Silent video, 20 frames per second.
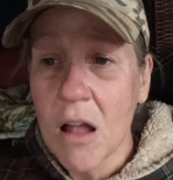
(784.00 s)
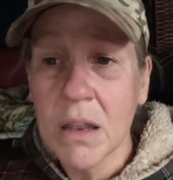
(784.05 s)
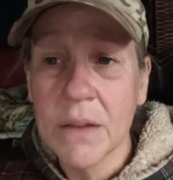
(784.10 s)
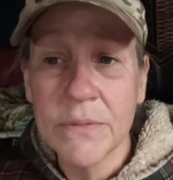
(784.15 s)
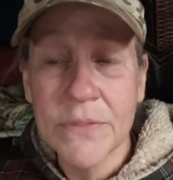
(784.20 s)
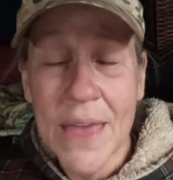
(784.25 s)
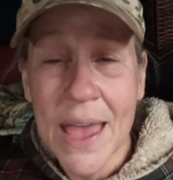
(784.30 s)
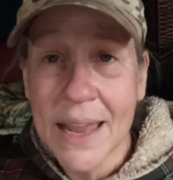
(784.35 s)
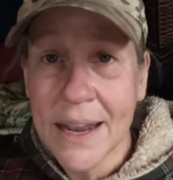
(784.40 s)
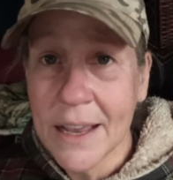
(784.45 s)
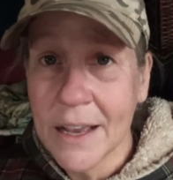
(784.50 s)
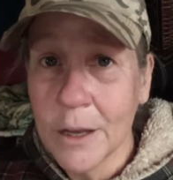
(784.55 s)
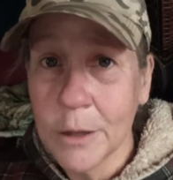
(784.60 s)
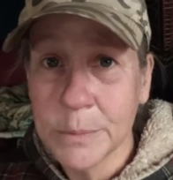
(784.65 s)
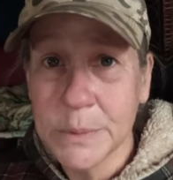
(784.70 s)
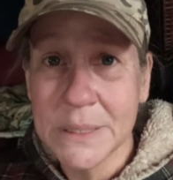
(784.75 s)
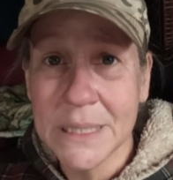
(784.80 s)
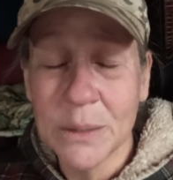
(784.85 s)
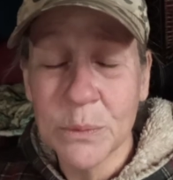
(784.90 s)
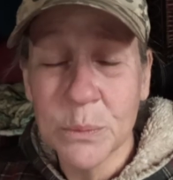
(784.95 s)
all of that
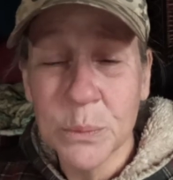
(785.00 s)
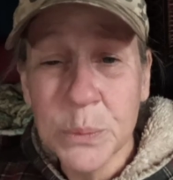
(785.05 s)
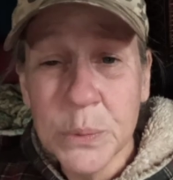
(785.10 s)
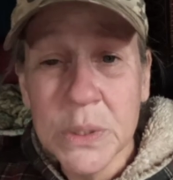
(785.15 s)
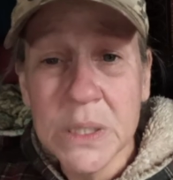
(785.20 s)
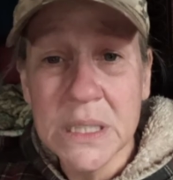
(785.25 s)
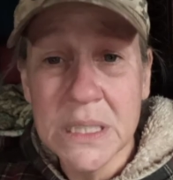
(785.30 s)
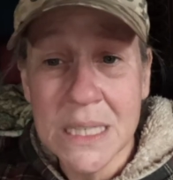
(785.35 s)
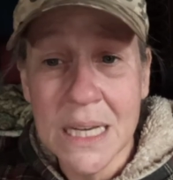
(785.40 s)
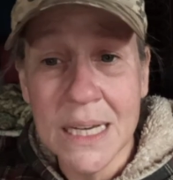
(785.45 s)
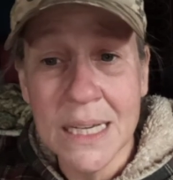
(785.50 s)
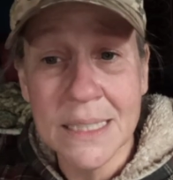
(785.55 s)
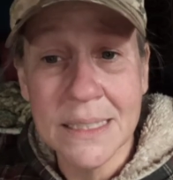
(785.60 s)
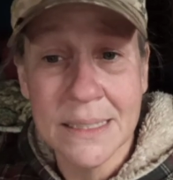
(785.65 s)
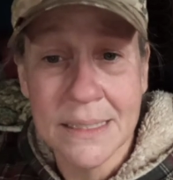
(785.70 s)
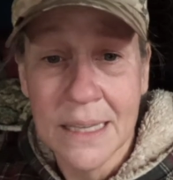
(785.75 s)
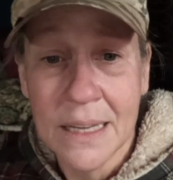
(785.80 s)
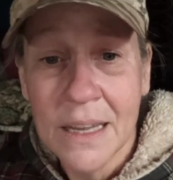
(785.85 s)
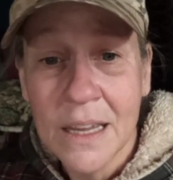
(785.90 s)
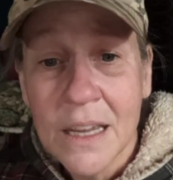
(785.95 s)
helps. It really
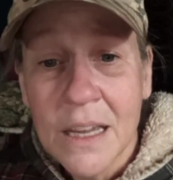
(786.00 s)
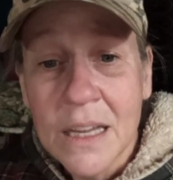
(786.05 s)
does.